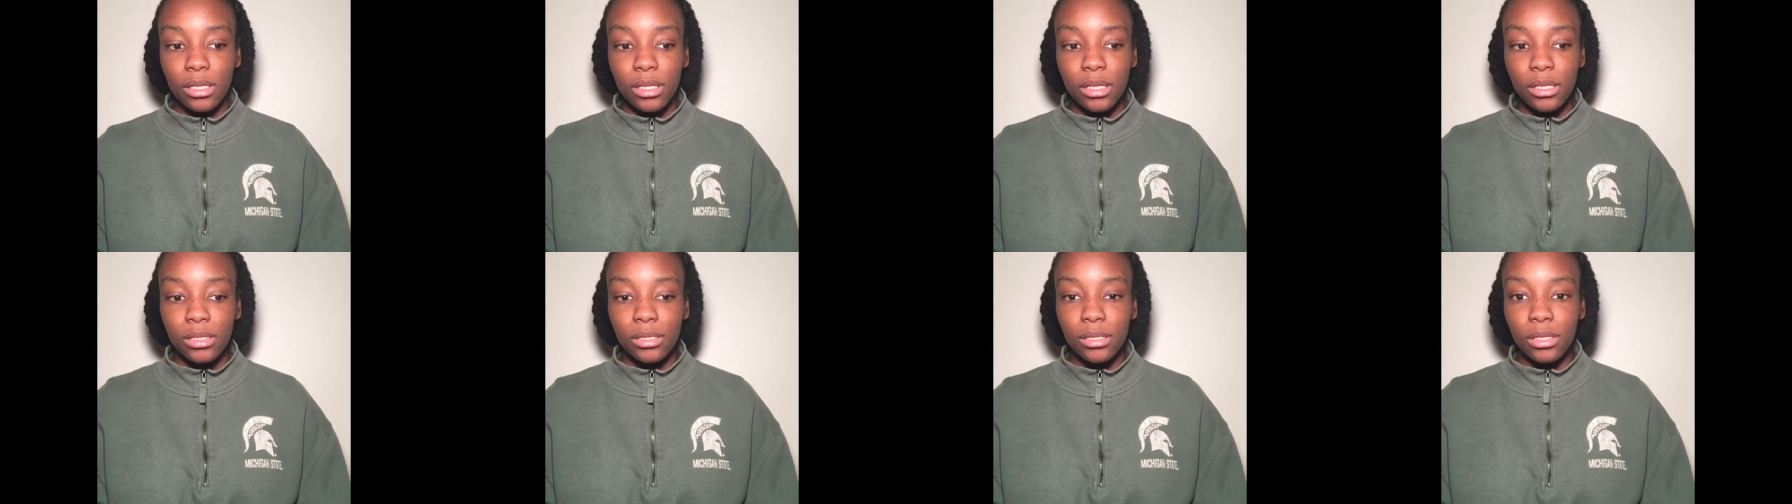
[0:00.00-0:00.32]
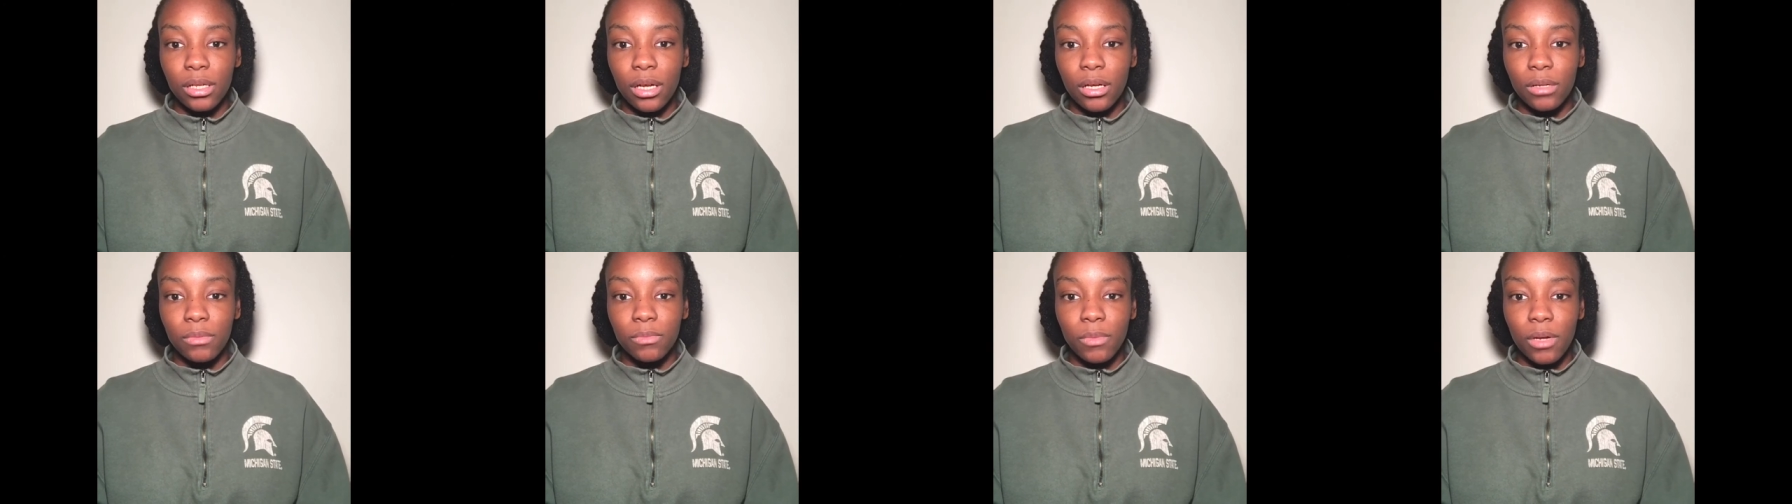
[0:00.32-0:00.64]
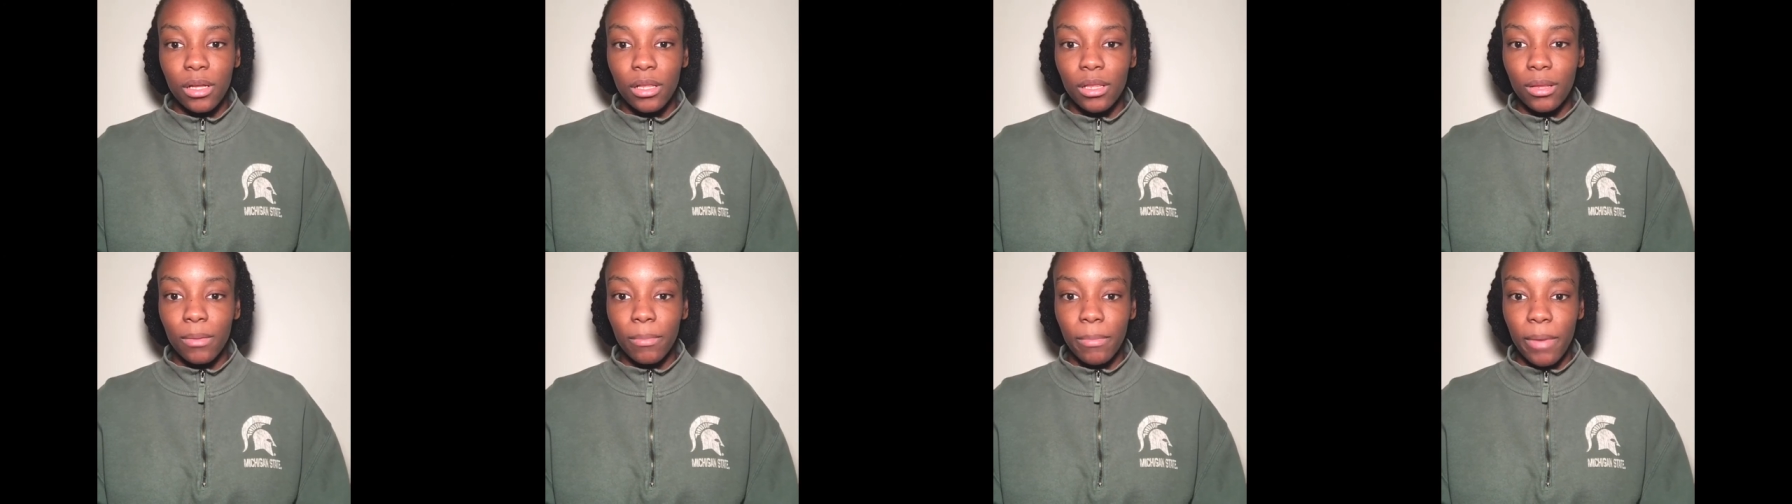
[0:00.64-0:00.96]
this young
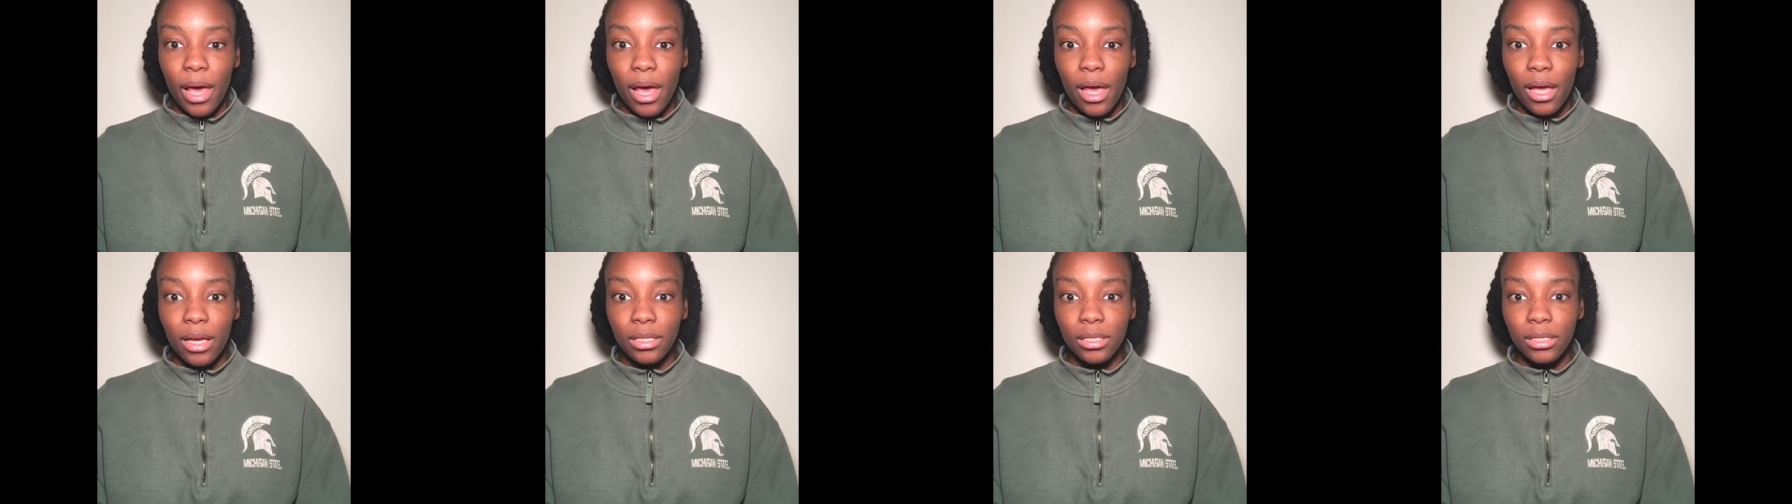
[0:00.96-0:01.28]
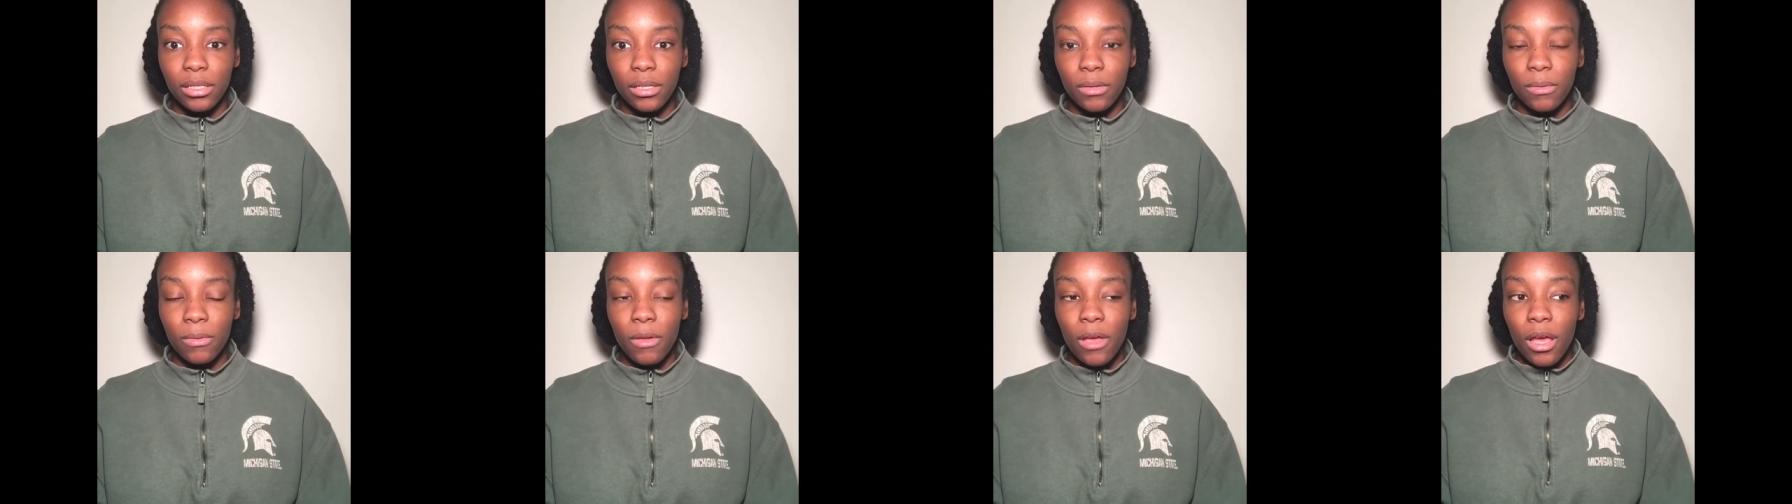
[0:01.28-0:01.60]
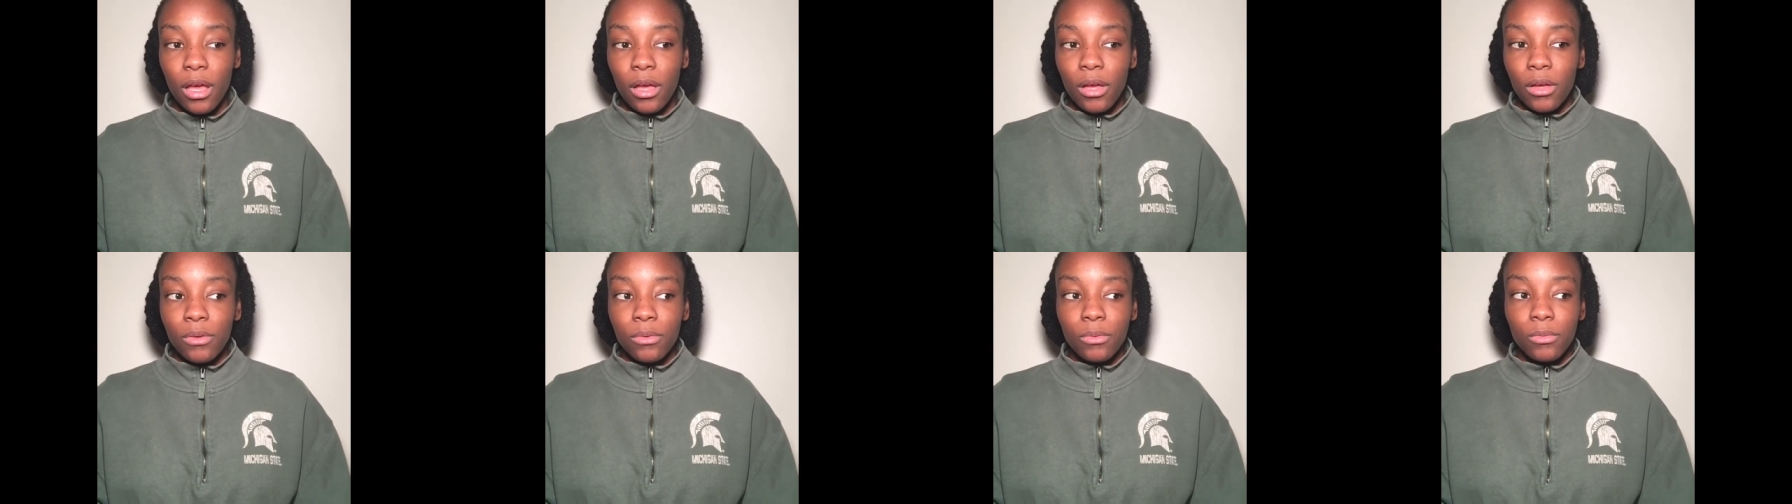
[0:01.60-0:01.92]
mother bashing,
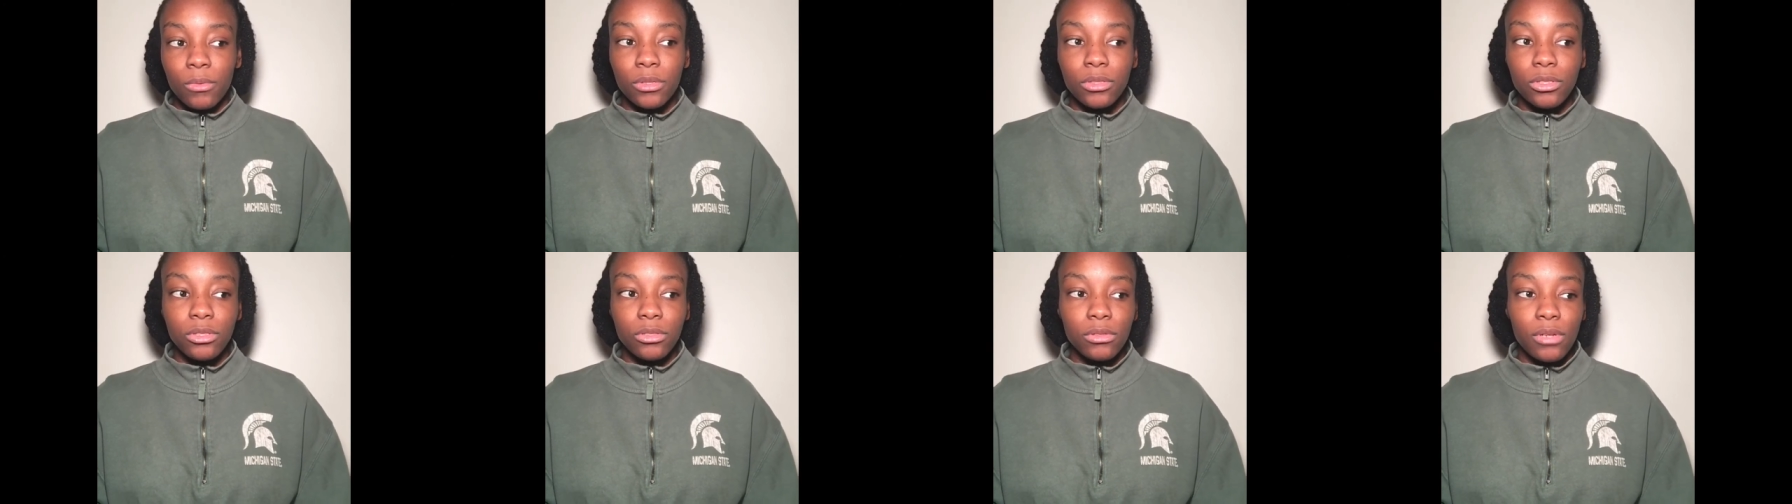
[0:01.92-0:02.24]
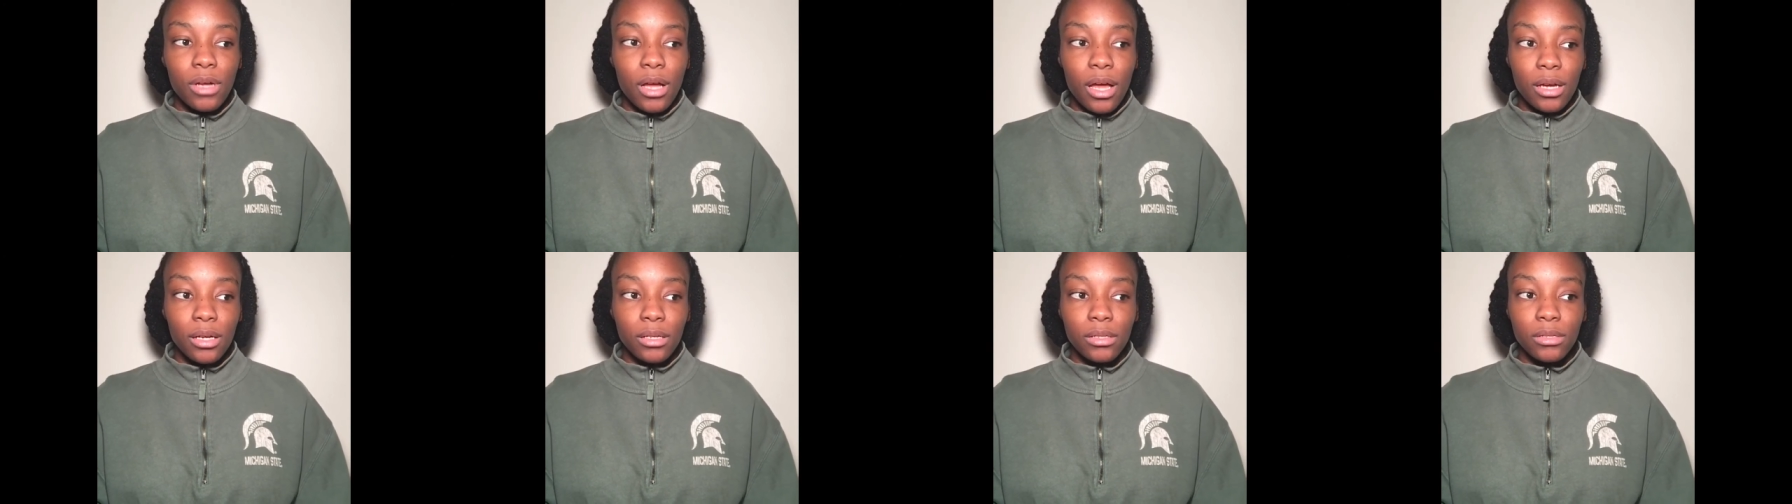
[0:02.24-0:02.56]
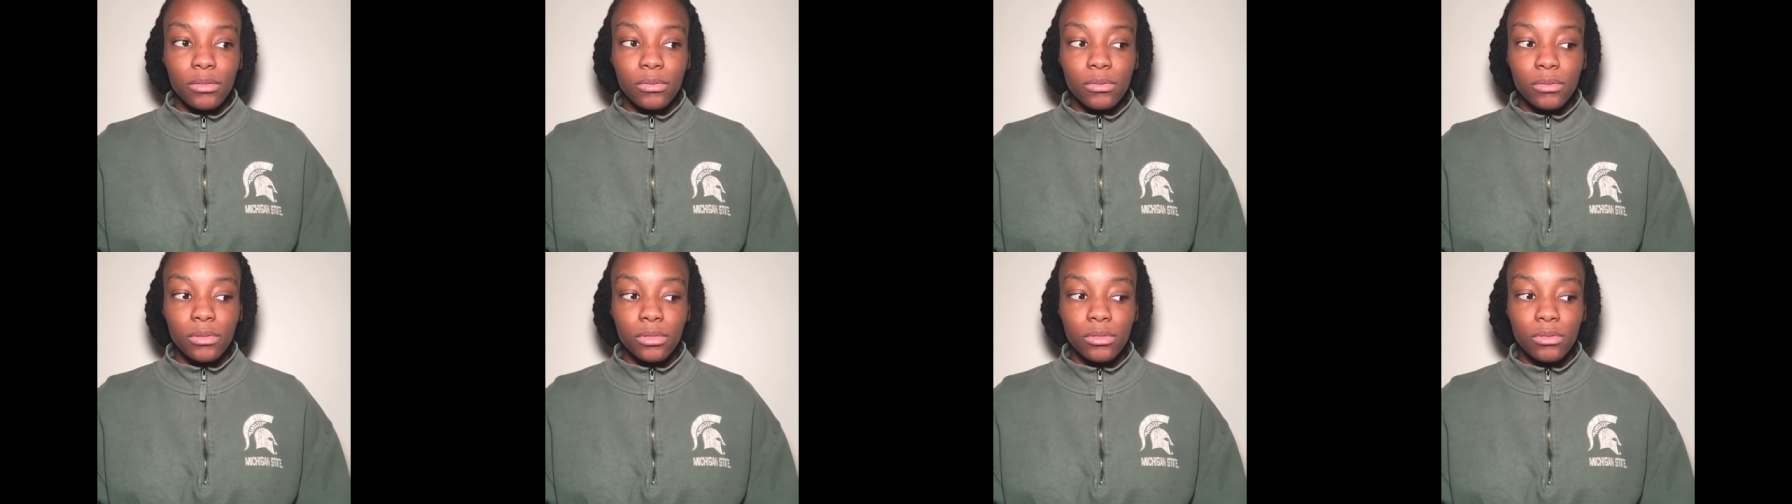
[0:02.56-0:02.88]
what you gotta
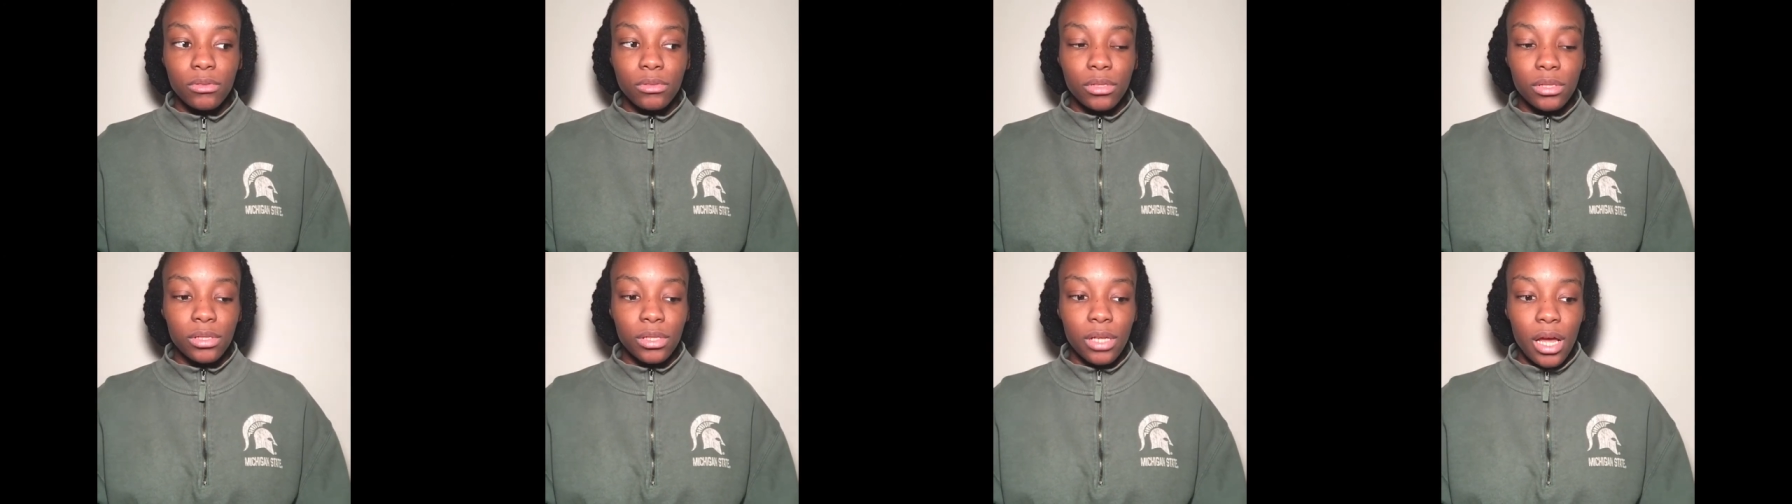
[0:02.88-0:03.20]
do is you